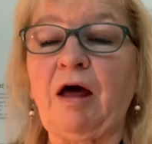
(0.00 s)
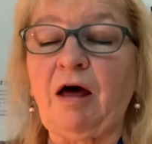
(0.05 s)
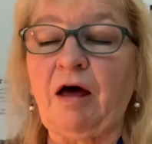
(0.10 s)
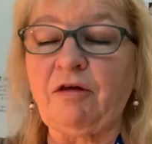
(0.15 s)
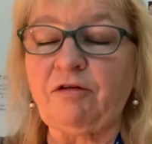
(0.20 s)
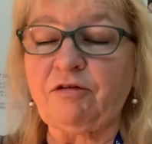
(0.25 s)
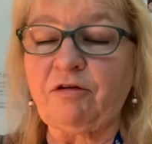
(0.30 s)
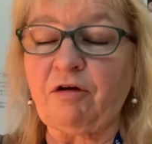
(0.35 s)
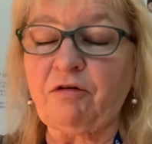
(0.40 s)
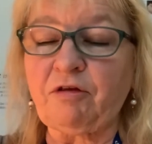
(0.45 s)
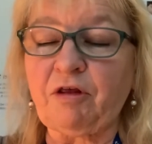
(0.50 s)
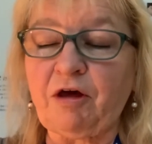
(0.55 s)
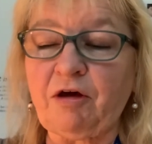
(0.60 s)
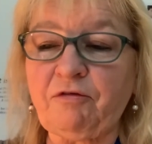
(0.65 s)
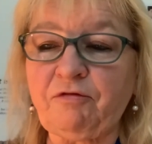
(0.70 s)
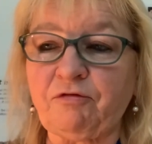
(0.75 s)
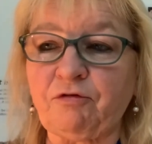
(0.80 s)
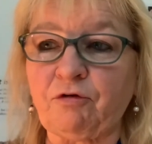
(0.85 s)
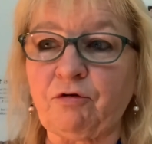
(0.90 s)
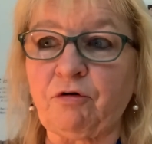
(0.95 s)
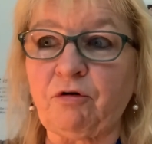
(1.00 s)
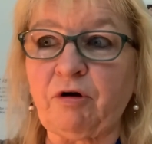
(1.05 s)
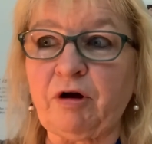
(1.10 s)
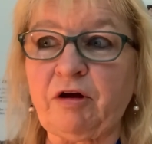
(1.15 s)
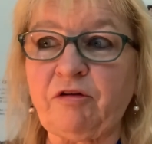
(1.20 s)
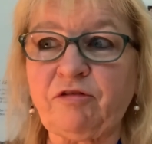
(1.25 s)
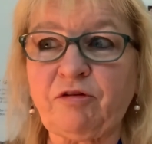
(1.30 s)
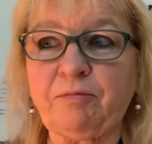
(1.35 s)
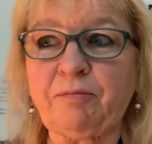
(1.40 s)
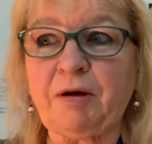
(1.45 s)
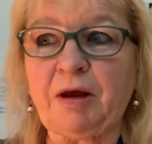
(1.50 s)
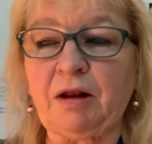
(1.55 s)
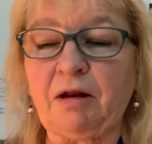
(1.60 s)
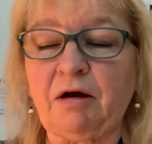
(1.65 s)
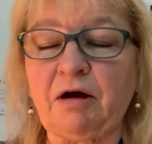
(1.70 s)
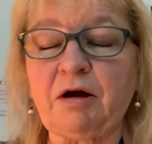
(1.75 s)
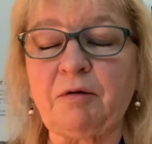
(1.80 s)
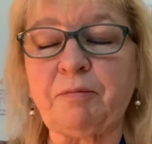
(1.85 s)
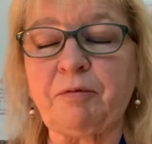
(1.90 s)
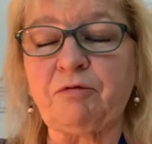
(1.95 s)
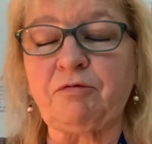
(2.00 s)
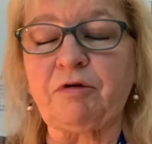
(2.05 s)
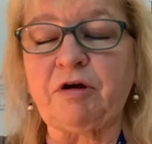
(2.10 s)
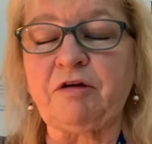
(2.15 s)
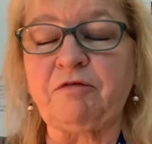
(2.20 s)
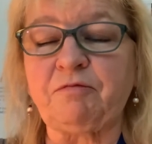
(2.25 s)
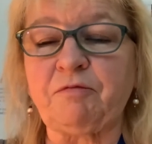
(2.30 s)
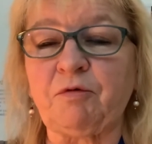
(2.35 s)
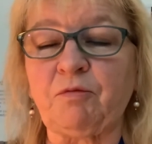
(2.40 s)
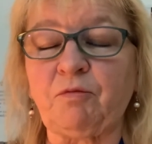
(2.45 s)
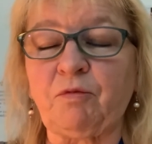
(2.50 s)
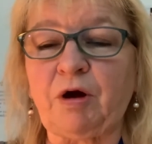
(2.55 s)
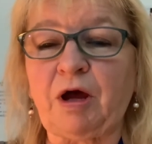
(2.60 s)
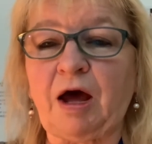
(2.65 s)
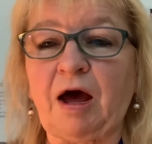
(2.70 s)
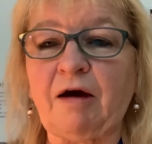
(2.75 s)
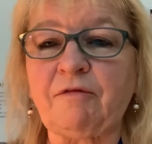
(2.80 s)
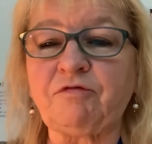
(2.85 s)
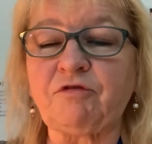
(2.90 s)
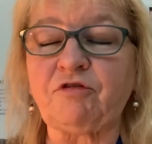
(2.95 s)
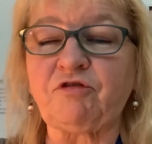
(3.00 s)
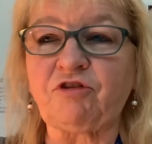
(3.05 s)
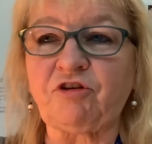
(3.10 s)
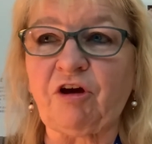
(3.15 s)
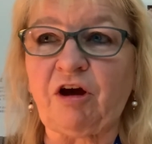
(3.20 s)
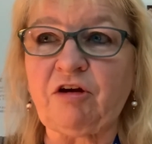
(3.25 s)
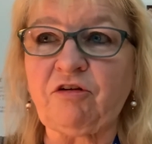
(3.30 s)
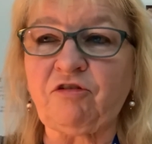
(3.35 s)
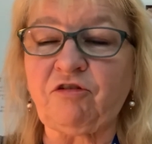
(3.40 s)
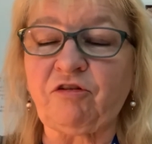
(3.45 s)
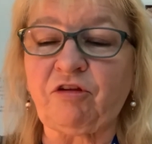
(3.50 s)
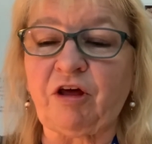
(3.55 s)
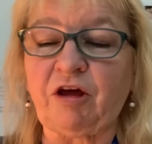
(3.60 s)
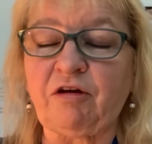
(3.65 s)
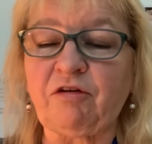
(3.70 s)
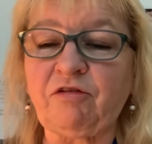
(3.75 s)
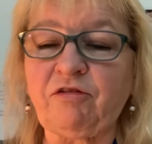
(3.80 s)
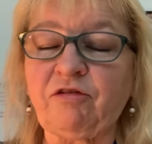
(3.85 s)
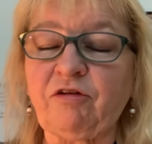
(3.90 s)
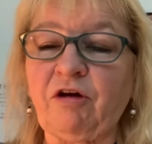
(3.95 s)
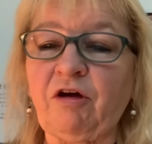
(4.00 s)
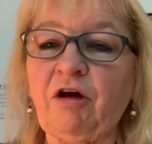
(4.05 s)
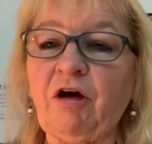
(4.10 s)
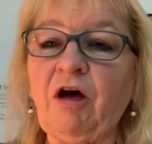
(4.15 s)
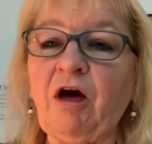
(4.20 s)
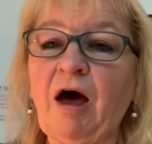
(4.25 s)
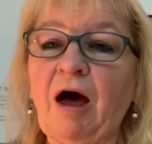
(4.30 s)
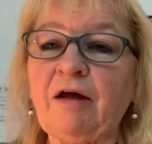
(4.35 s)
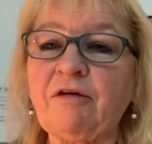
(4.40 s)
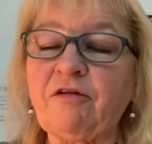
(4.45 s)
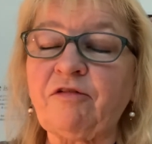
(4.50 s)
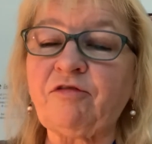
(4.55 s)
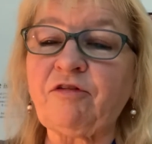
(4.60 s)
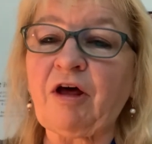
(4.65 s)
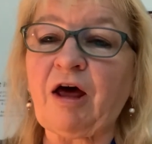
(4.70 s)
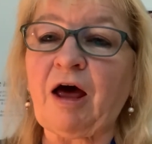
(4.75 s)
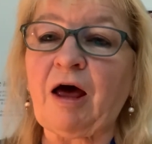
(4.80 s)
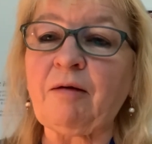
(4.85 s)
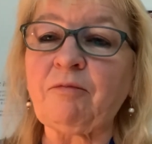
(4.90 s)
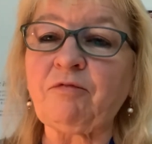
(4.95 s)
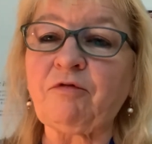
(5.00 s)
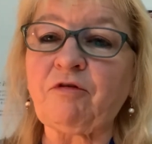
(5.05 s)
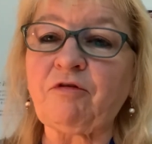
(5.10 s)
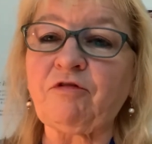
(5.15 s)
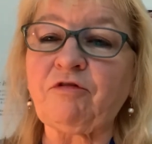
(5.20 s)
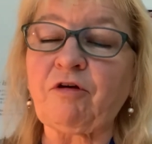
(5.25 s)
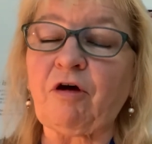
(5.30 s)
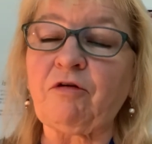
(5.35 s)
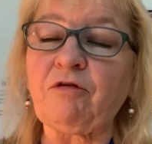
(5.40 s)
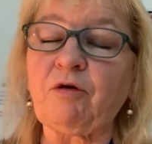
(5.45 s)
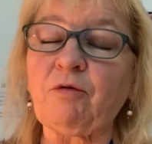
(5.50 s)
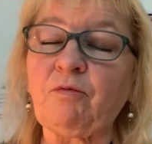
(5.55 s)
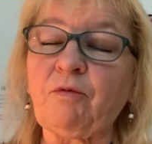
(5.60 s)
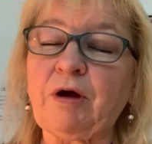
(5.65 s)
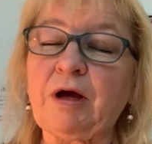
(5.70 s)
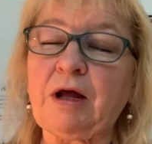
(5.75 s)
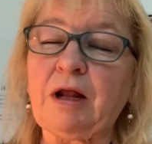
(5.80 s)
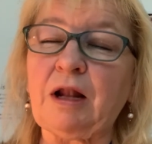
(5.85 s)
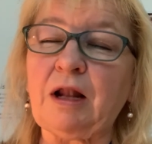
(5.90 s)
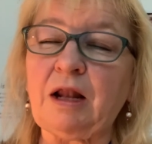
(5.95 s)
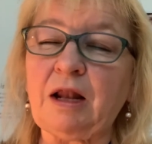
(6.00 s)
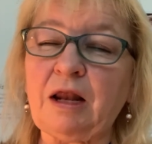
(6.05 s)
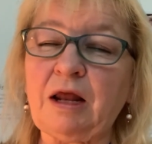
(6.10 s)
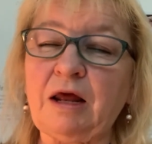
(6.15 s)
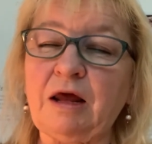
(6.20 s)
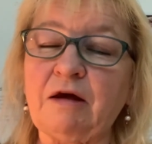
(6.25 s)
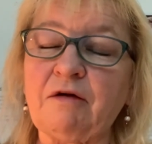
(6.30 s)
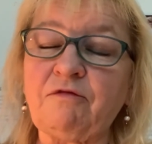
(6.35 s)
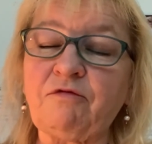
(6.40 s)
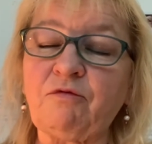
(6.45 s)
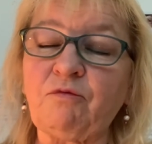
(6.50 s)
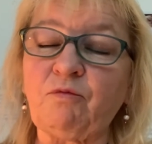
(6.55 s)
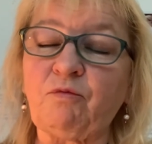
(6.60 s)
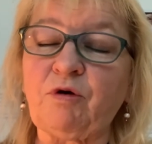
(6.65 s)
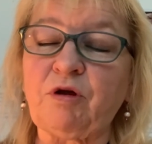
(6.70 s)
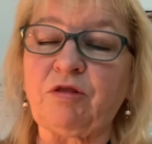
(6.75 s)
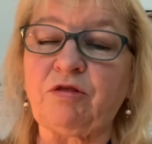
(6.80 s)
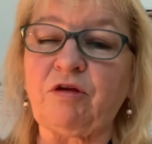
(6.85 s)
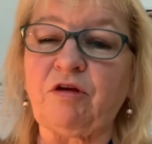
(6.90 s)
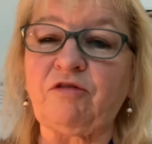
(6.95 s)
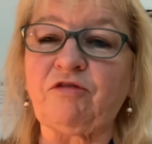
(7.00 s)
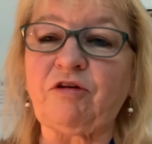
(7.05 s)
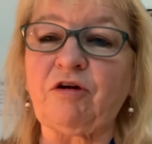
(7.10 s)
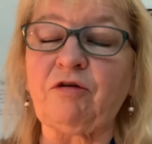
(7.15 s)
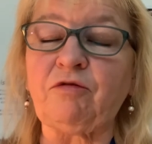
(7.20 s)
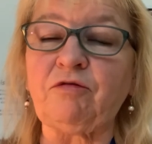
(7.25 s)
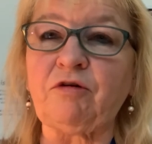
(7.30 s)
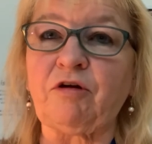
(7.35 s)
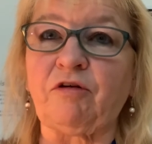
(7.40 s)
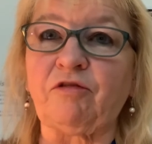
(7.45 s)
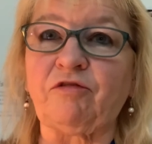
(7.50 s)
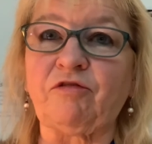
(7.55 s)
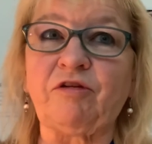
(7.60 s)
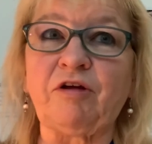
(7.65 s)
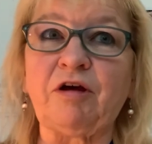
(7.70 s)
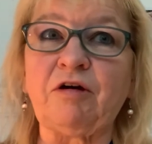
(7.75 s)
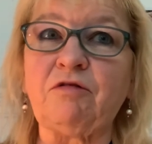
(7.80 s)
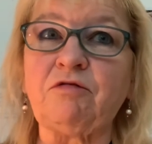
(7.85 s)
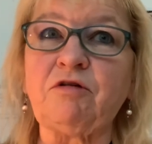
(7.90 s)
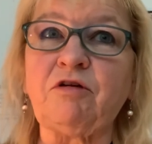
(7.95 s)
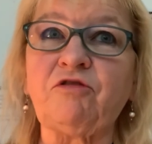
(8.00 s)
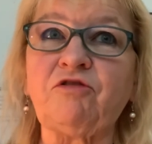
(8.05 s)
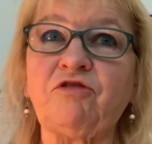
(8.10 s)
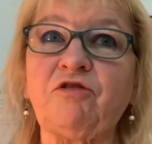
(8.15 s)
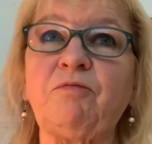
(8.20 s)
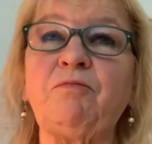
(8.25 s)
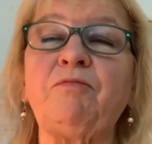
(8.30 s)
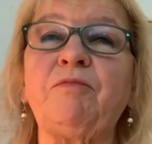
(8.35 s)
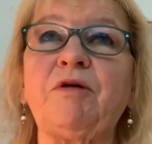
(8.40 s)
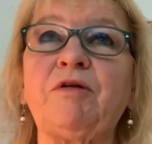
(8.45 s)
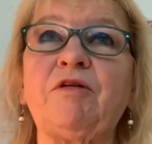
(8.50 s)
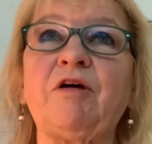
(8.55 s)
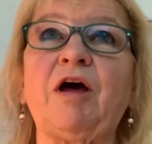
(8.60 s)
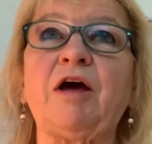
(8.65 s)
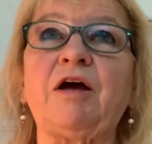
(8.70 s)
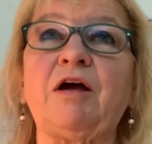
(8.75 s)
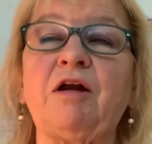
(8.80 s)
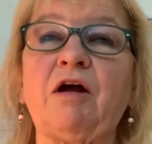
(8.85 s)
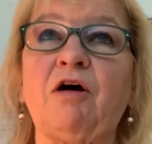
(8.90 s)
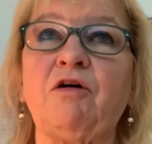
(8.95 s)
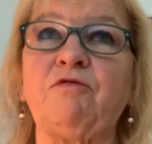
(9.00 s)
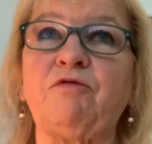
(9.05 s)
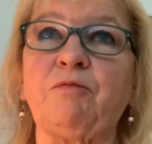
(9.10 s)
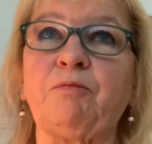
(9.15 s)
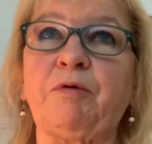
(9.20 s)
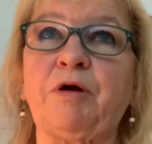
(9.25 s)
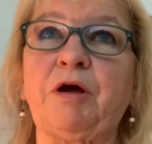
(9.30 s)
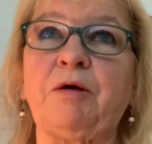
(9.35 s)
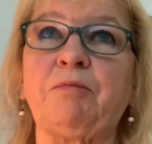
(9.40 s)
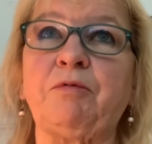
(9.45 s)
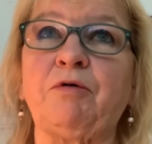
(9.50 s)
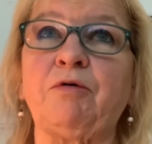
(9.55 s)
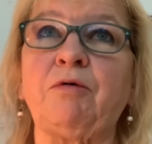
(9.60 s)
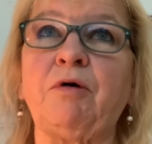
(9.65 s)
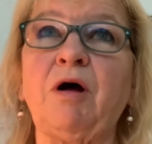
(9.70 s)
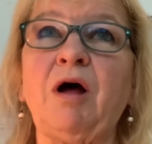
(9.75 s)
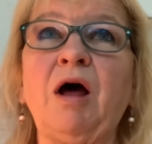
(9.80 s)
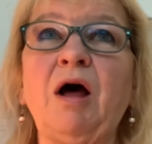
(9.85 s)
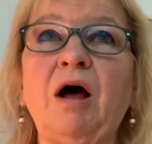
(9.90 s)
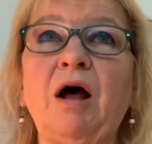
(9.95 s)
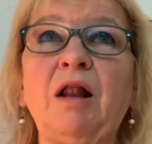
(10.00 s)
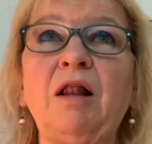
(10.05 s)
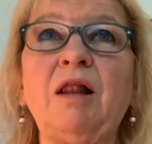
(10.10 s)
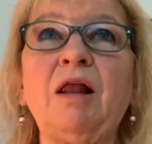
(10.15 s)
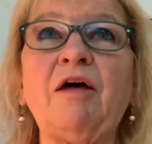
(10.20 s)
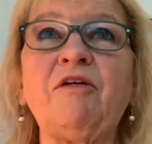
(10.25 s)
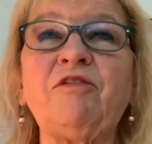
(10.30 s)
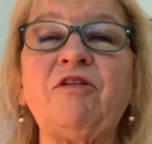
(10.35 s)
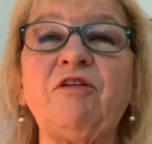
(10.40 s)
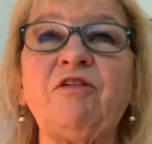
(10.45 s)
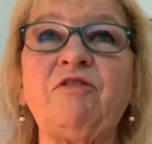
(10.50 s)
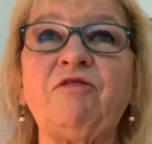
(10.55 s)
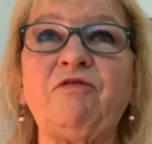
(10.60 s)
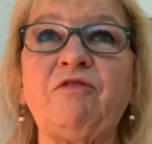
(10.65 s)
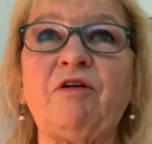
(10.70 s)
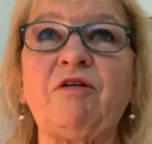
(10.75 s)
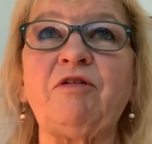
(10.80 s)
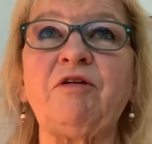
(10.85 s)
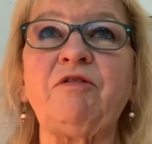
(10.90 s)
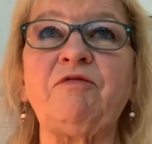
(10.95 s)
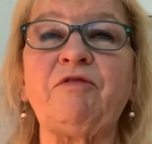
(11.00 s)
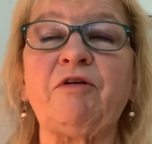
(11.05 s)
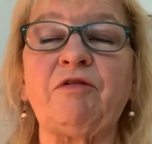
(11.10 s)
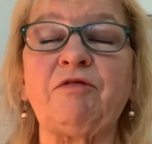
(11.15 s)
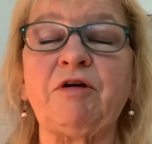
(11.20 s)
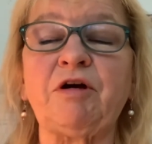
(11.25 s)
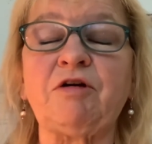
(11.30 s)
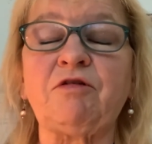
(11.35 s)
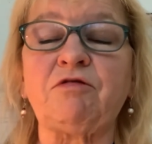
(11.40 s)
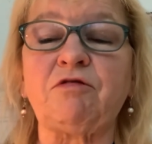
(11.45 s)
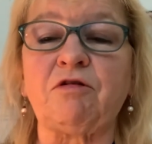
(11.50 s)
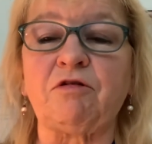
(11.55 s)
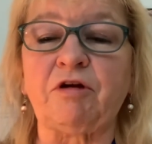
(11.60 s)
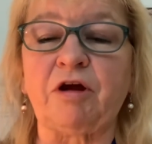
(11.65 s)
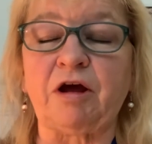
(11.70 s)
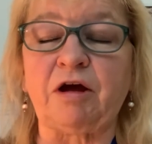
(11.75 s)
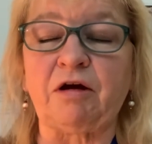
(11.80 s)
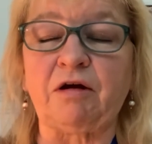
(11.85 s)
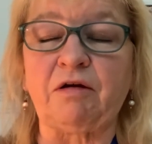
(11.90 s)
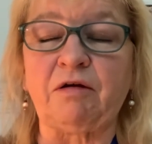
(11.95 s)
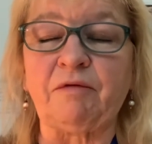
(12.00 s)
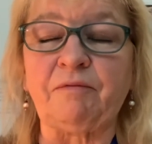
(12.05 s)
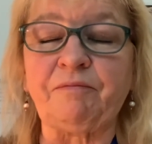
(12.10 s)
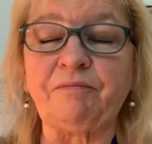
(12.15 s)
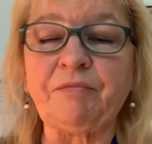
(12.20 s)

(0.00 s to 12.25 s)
And so therefore, it's a bit like a bereavement. We have to change things and adapt so that we can live with this illness. The illness shouldn't be taking over people unless it's very, very chronic.